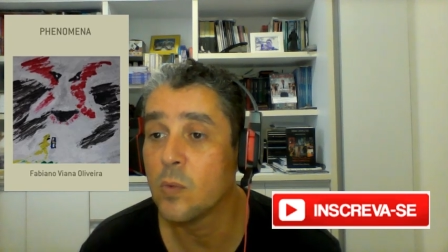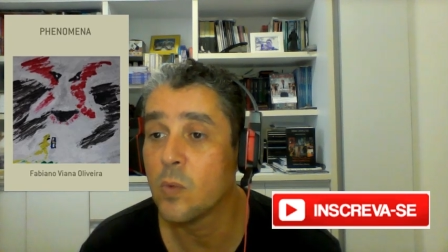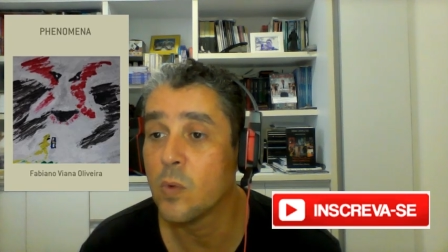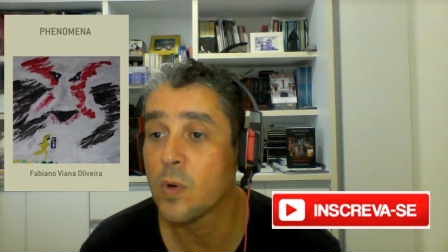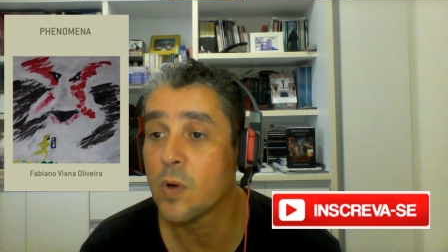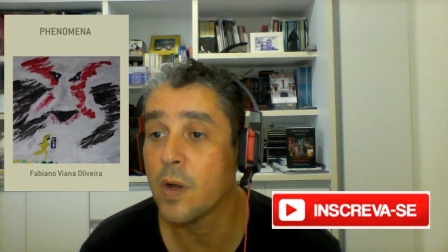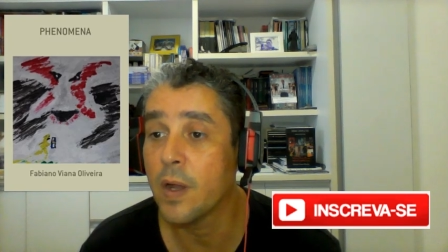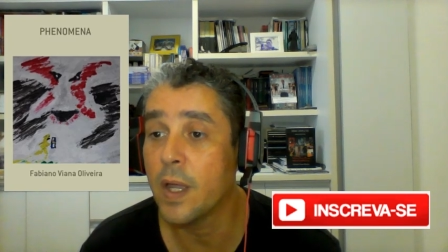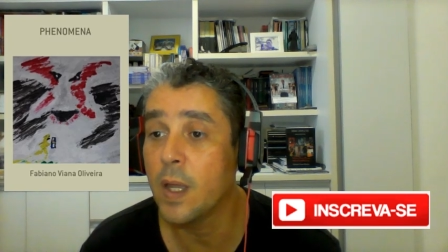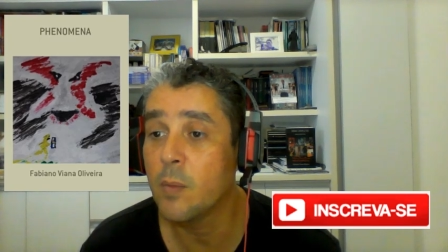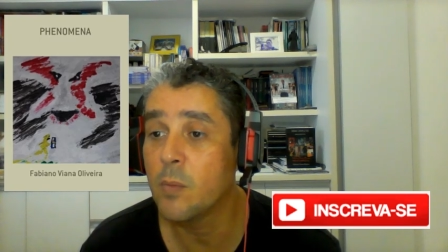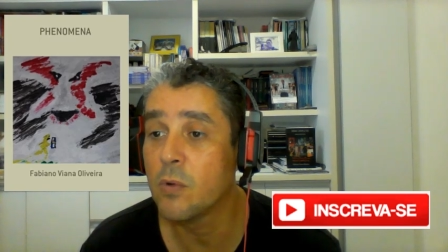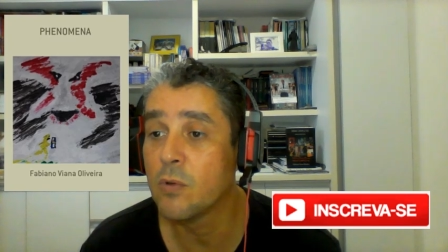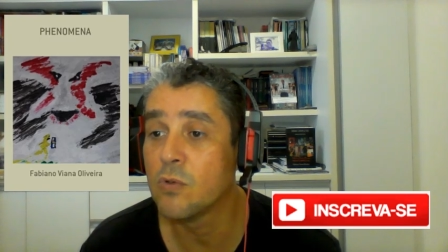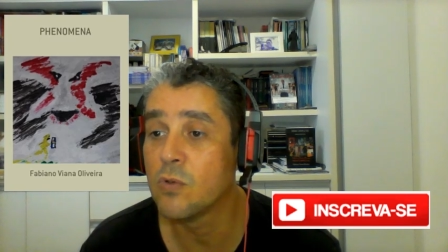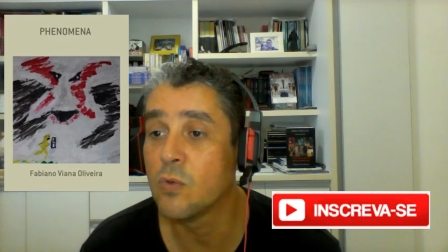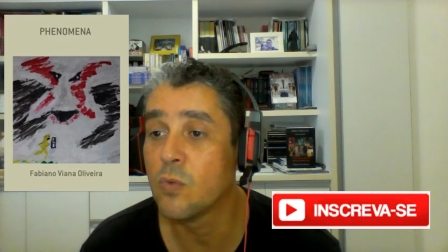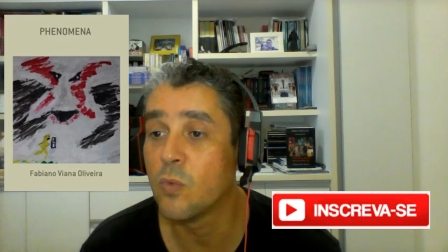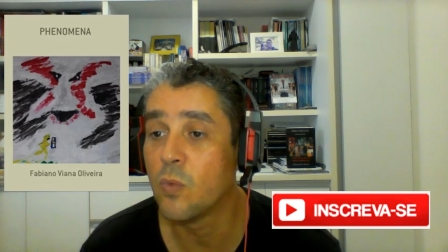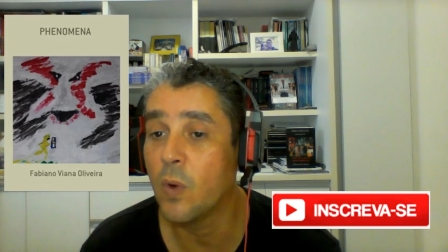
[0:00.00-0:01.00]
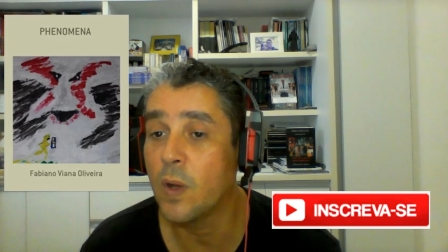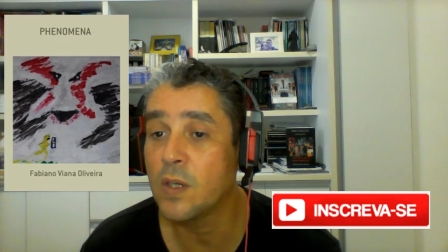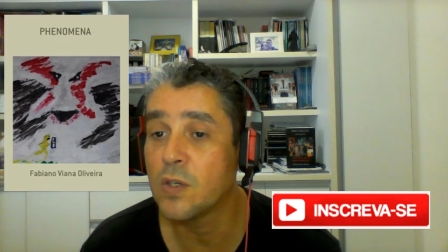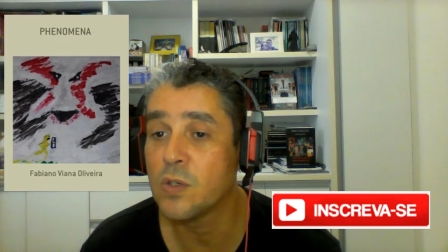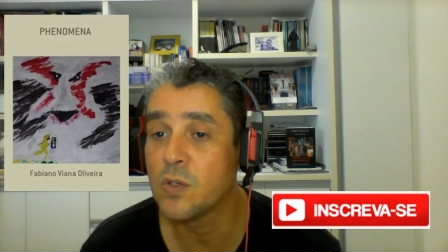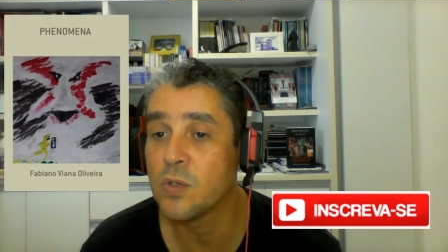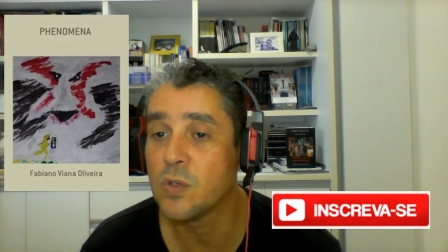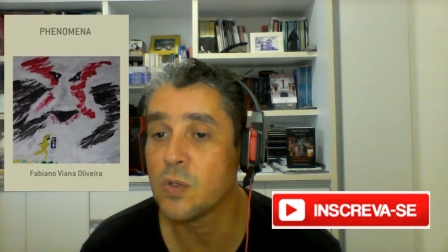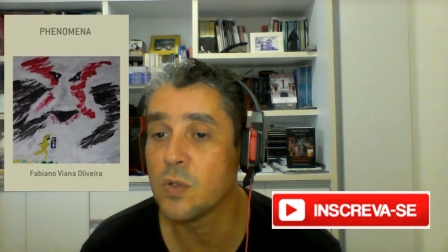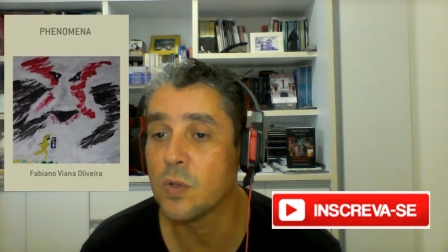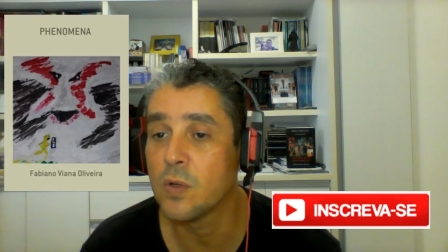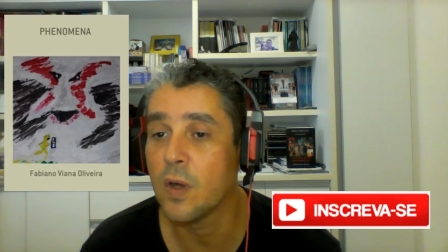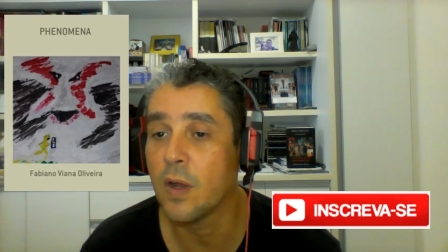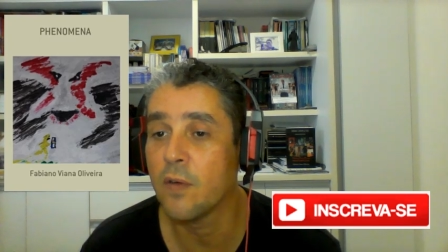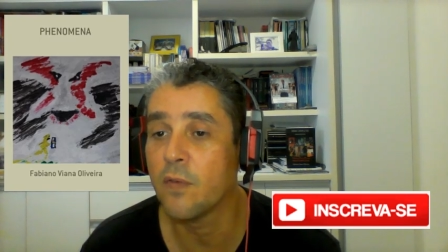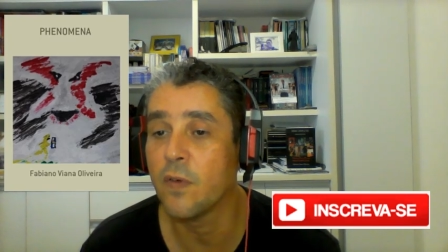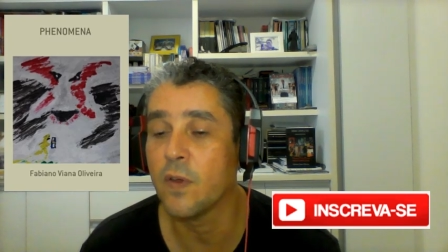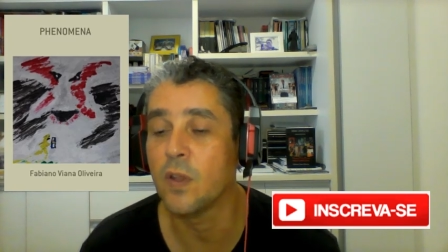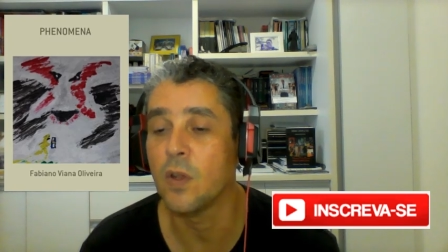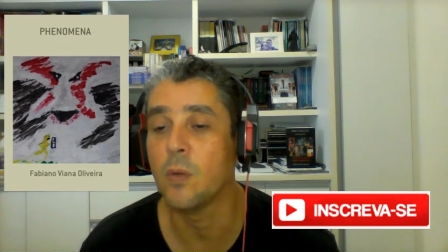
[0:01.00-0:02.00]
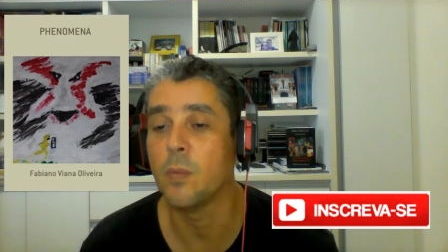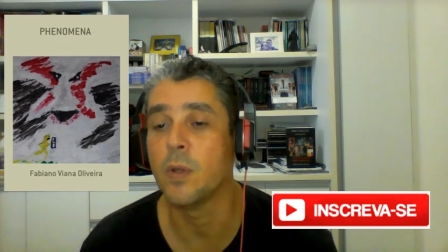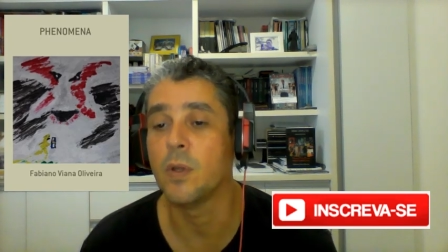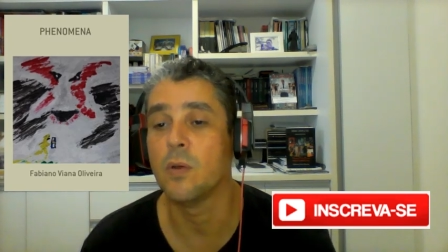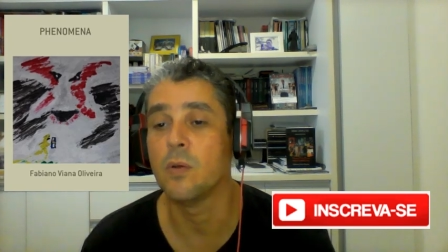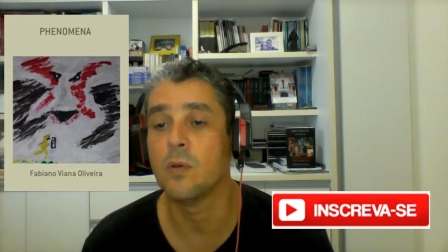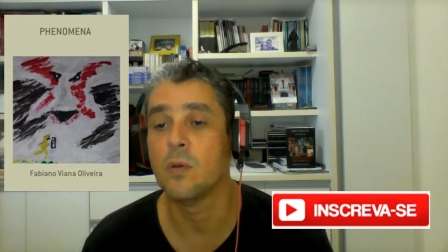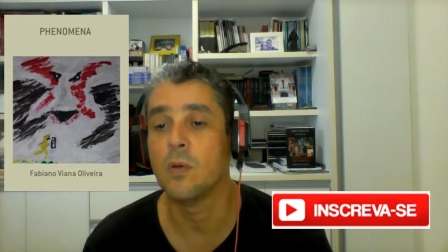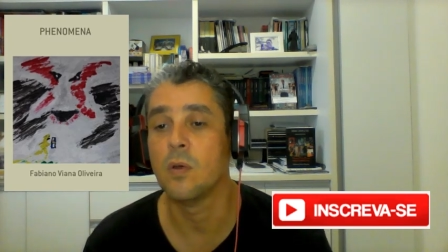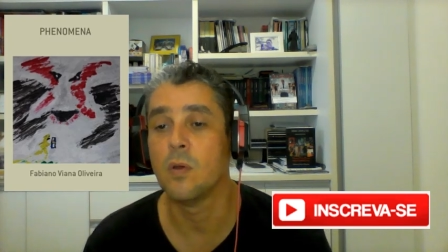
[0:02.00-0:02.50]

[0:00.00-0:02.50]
were able to register a phenomenon.